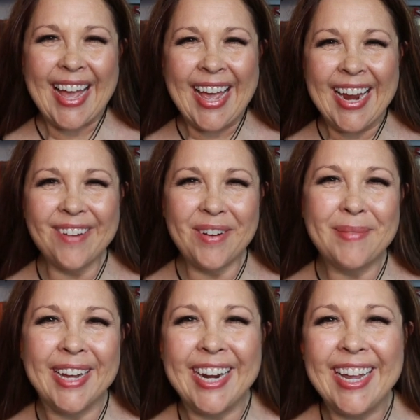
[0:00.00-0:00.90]
Hey
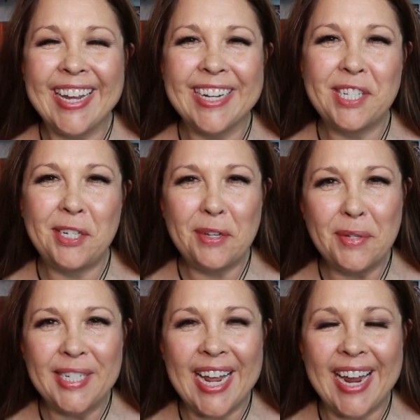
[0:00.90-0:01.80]
everybody, it is
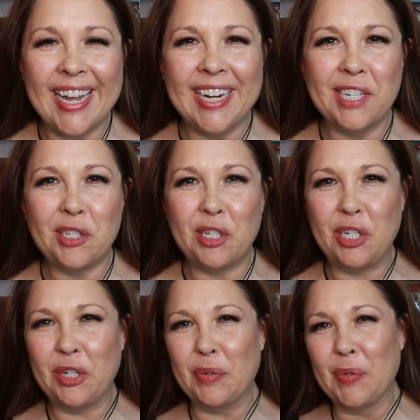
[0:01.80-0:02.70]
Tuesday and it's
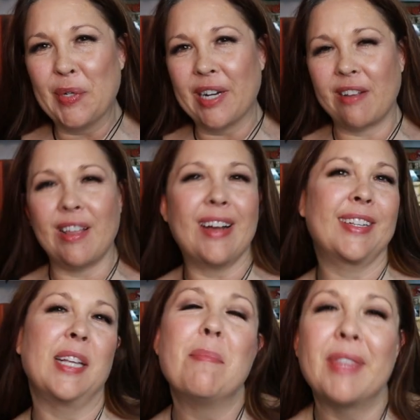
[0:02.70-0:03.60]
2
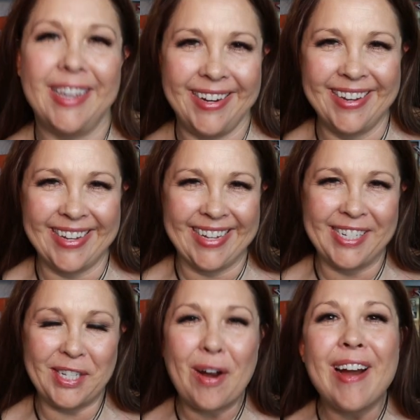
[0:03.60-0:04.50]
o'clock something.
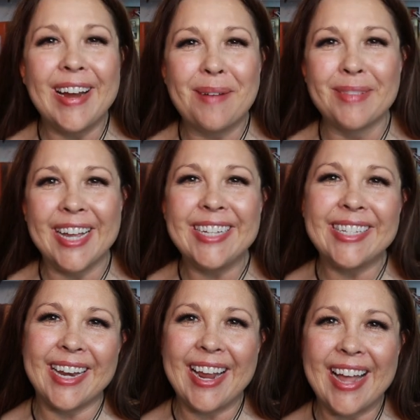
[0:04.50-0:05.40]
Sorry I'm late
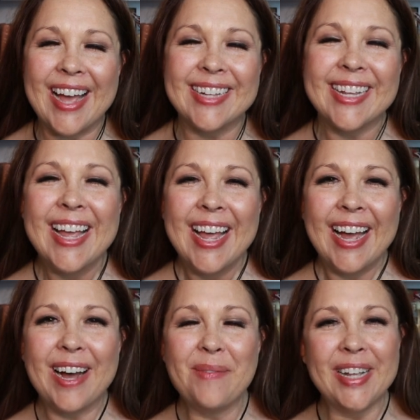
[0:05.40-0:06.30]
today, guys.
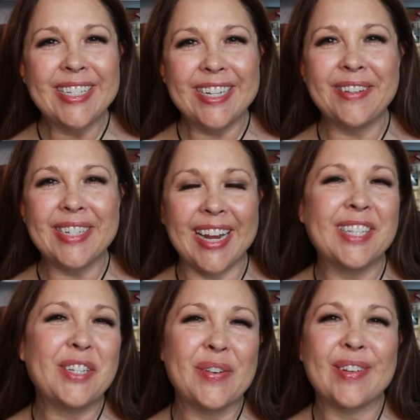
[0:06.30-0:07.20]
It's Tuesday,
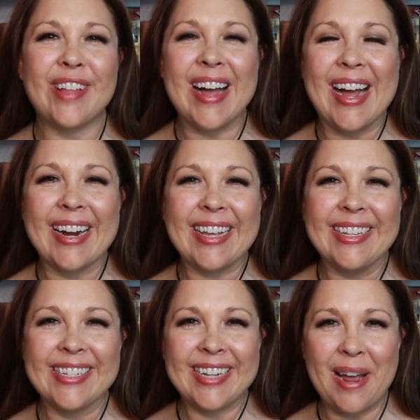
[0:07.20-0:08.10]
it's 2 o'clock.
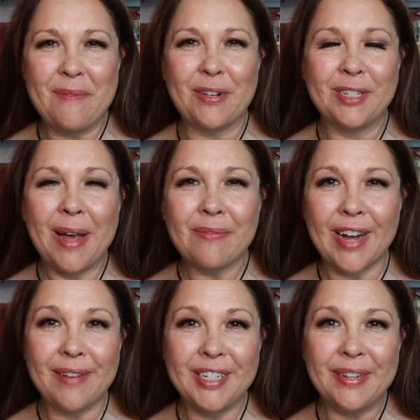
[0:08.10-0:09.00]
It's time for Top
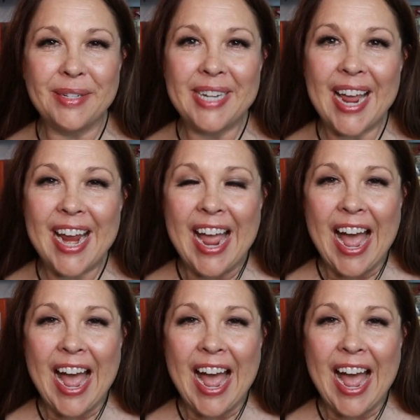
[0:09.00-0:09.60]
5 Tuesday.